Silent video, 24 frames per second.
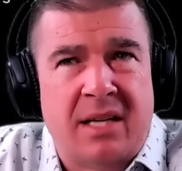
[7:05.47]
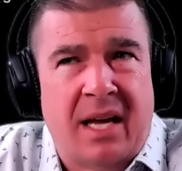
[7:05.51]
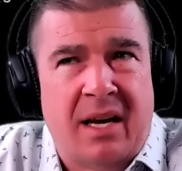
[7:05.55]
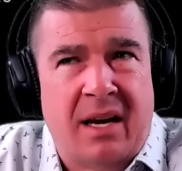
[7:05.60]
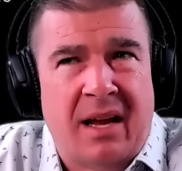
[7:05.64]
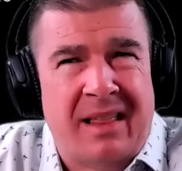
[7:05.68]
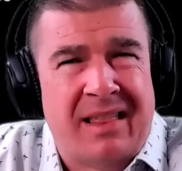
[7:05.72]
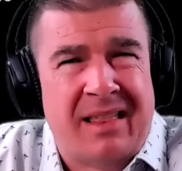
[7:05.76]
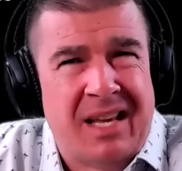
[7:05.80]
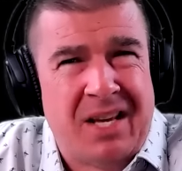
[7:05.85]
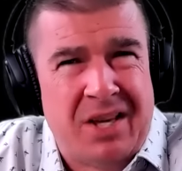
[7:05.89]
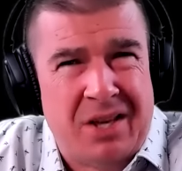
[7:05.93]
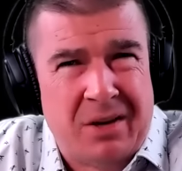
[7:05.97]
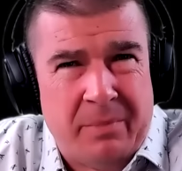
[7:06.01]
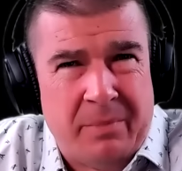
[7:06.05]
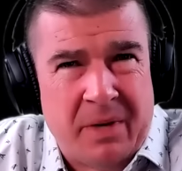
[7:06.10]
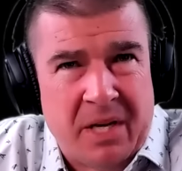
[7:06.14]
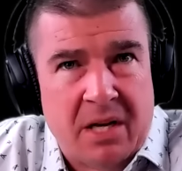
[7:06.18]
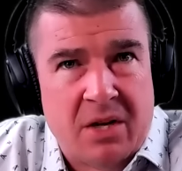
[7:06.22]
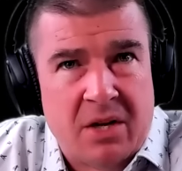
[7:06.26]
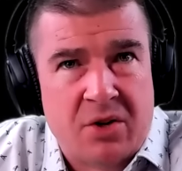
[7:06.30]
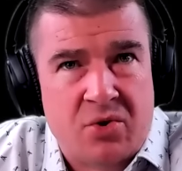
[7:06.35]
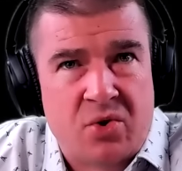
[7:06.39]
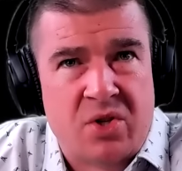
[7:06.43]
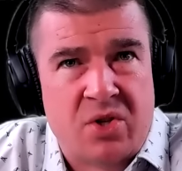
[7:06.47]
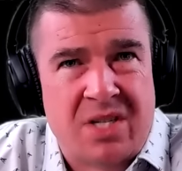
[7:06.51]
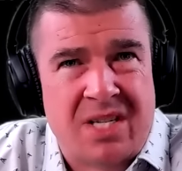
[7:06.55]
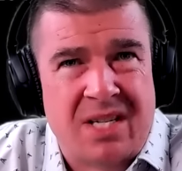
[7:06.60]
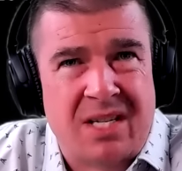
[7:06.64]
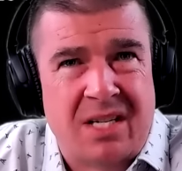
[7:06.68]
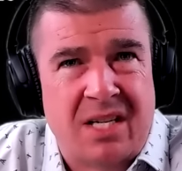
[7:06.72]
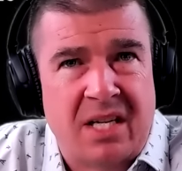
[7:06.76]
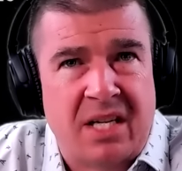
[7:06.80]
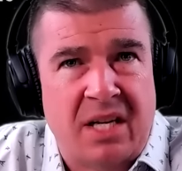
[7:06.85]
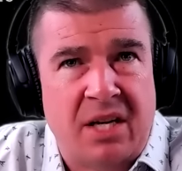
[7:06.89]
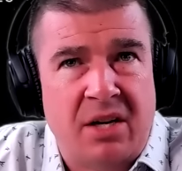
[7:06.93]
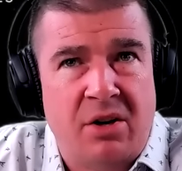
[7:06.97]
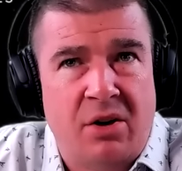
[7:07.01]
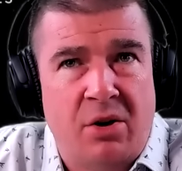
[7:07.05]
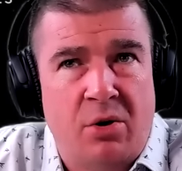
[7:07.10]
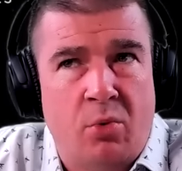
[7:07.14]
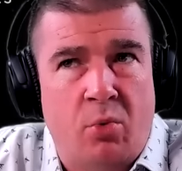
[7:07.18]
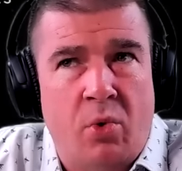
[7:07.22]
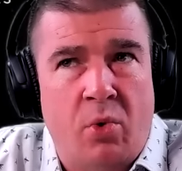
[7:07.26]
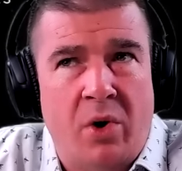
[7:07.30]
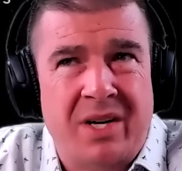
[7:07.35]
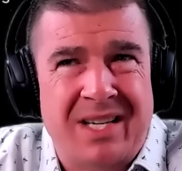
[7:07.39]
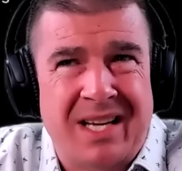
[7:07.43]
And I think you'll be interested to hear
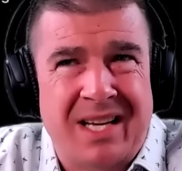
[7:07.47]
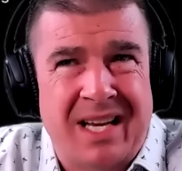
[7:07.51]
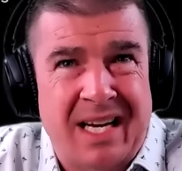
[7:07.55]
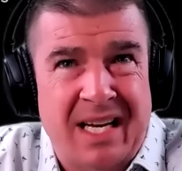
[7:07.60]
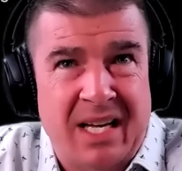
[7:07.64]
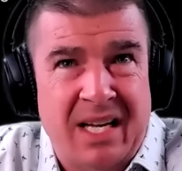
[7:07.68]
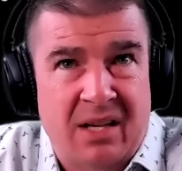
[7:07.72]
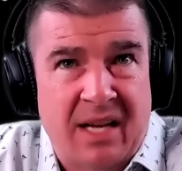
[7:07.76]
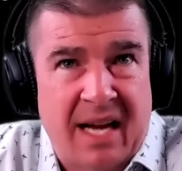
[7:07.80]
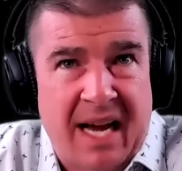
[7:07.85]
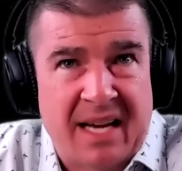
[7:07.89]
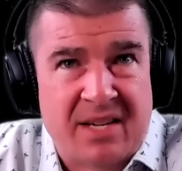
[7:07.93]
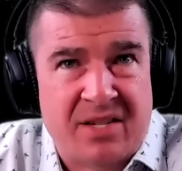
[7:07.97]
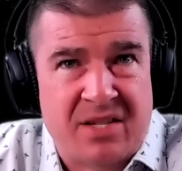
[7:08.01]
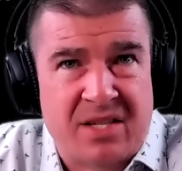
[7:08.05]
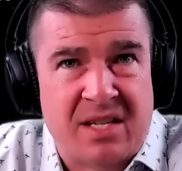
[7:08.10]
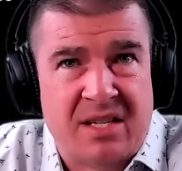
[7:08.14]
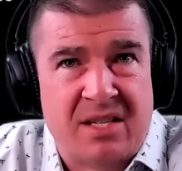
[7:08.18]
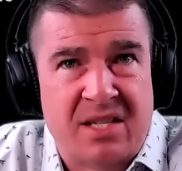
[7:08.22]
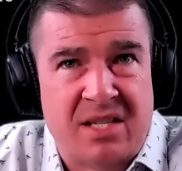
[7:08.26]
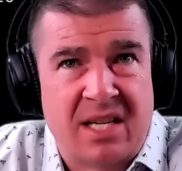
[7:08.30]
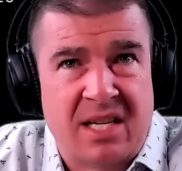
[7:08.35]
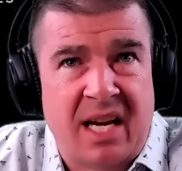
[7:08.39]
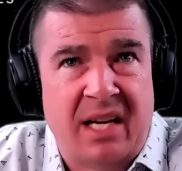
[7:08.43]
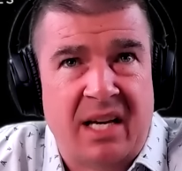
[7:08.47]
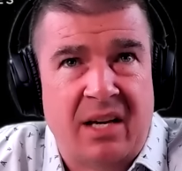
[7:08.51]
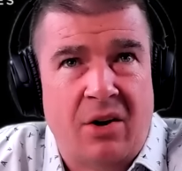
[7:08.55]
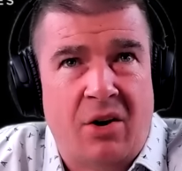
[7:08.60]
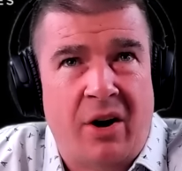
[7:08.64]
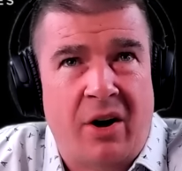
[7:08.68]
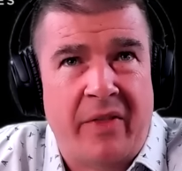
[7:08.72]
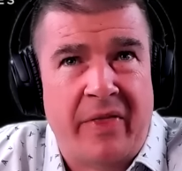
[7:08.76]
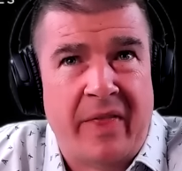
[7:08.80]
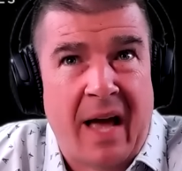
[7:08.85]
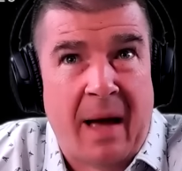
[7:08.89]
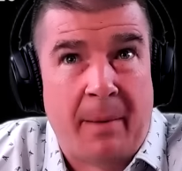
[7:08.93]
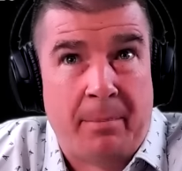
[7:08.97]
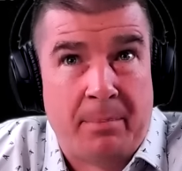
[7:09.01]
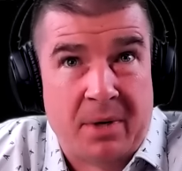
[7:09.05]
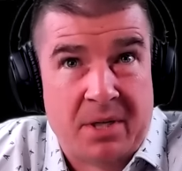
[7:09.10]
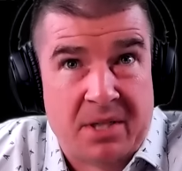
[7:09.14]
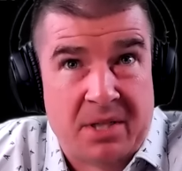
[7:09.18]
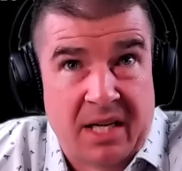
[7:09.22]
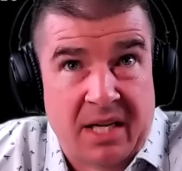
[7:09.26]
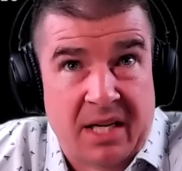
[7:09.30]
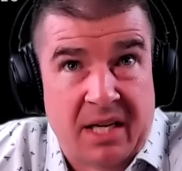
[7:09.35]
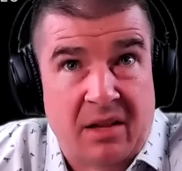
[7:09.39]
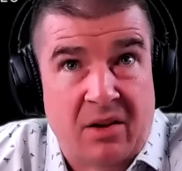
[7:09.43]
what Anil has to say on that
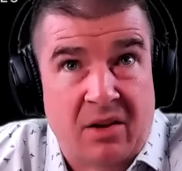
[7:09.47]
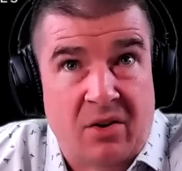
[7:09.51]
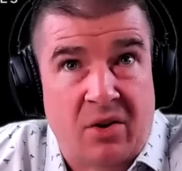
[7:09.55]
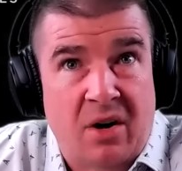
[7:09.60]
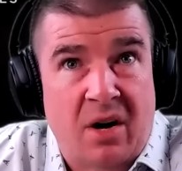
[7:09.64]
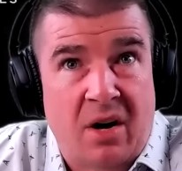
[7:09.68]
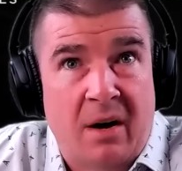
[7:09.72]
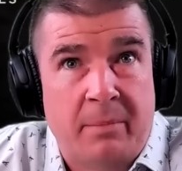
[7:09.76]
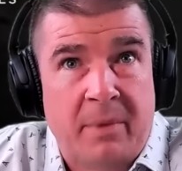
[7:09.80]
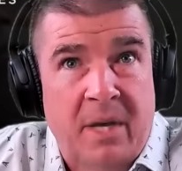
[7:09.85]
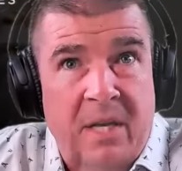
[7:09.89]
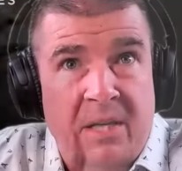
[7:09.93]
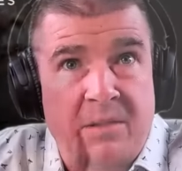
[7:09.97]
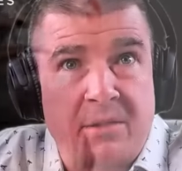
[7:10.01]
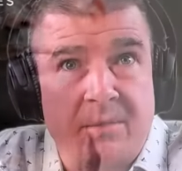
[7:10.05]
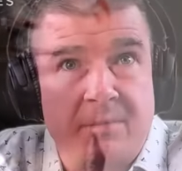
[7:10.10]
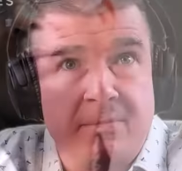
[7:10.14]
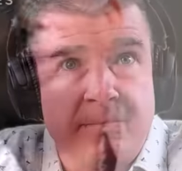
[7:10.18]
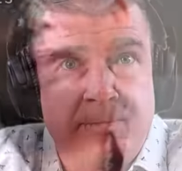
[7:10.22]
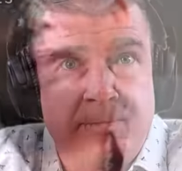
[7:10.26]
particular comment.